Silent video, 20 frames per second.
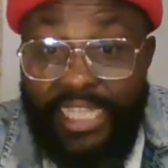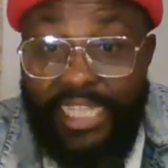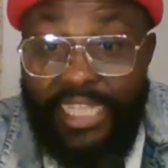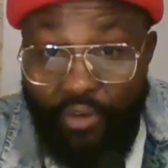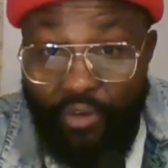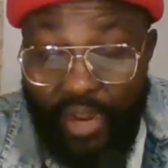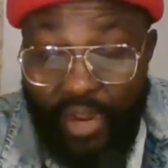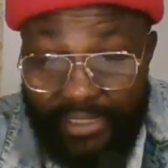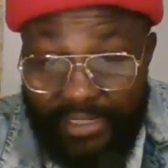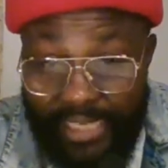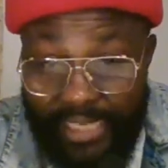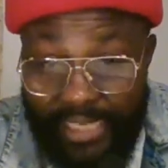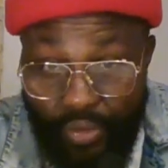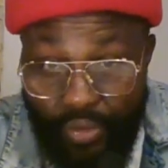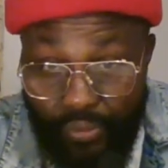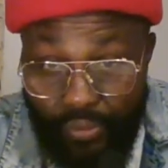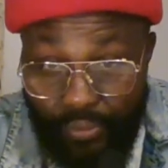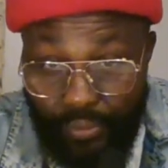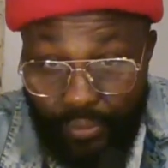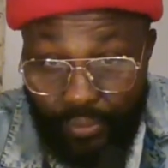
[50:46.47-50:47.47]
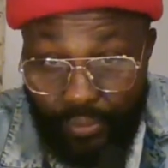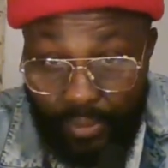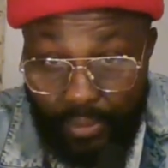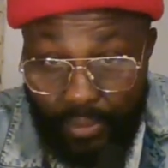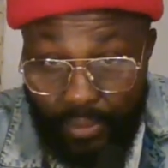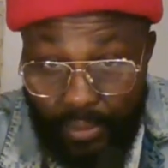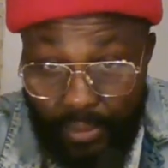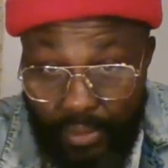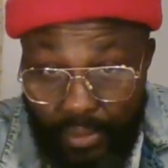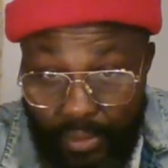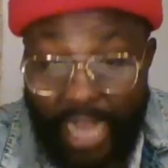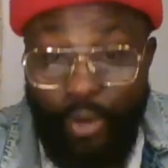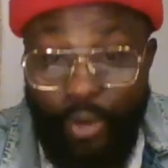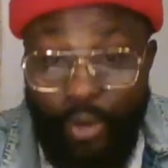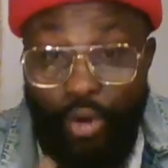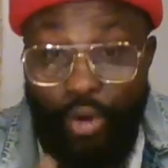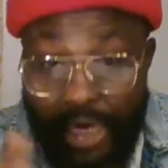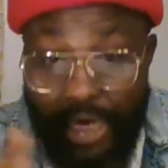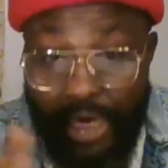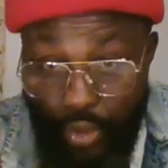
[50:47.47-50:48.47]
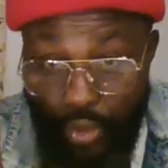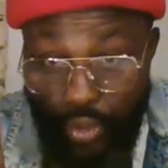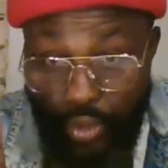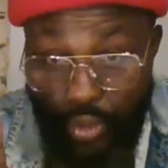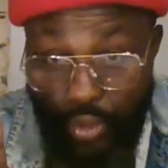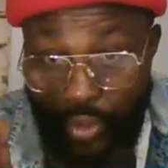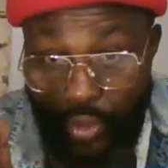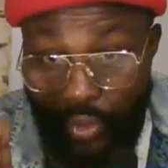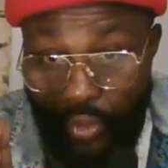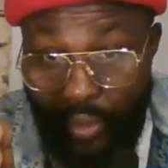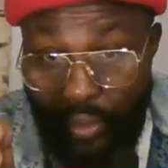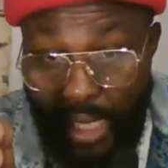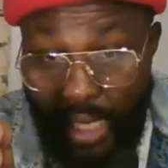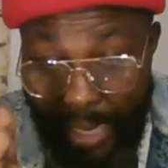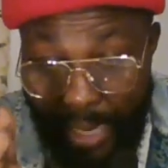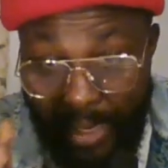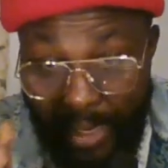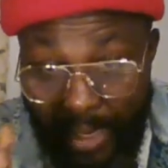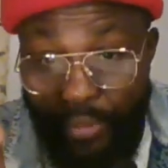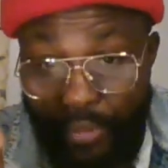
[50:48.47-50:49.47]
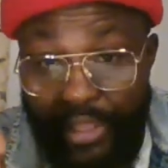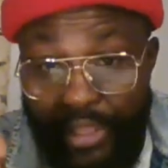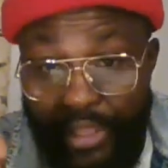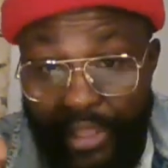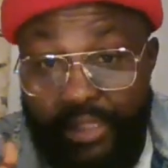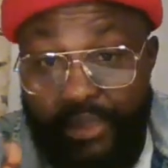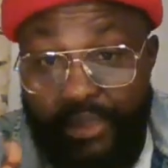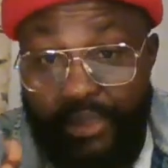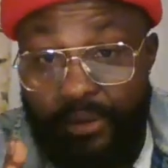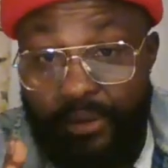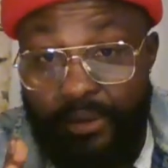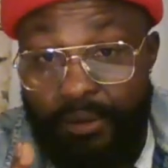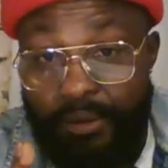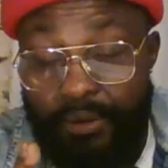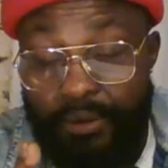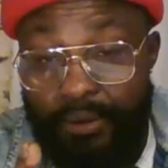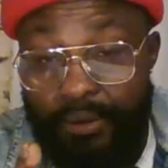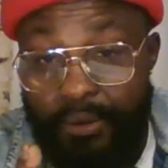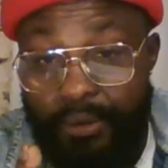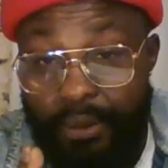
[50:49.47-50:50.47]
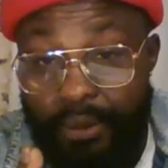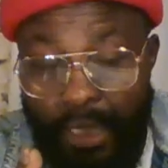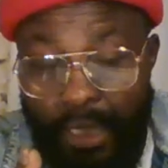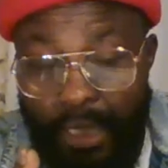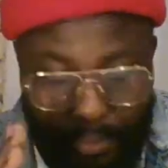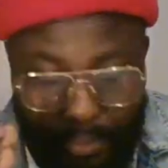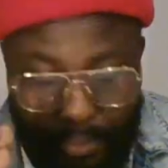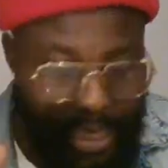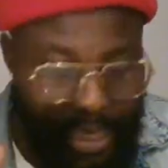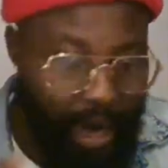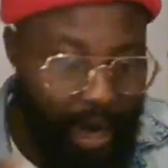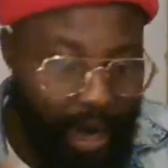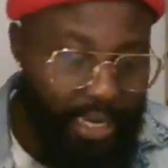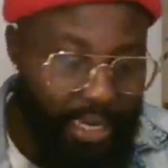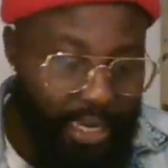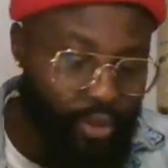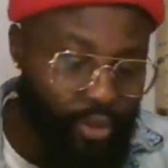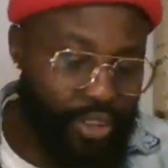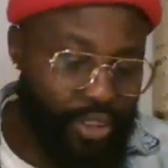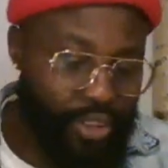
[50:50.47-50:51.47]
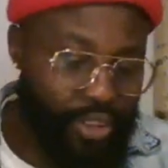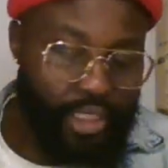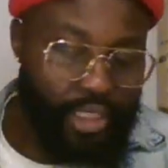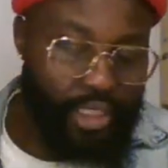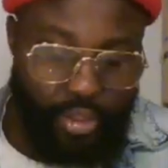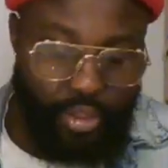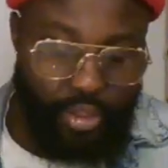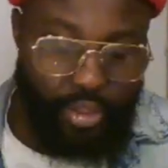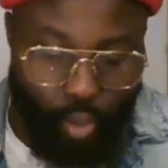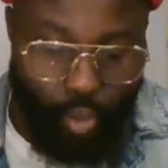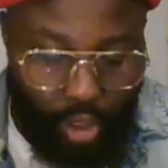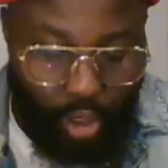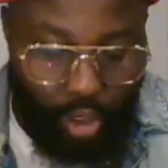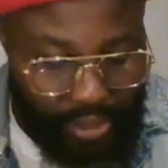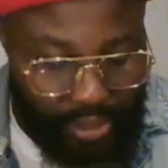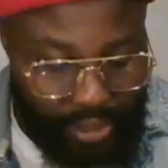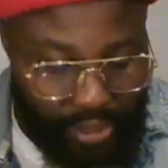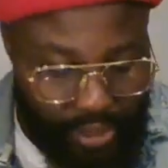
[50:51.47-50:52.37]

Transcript: enter you. Like Onyendu knew about this. But now let us see what the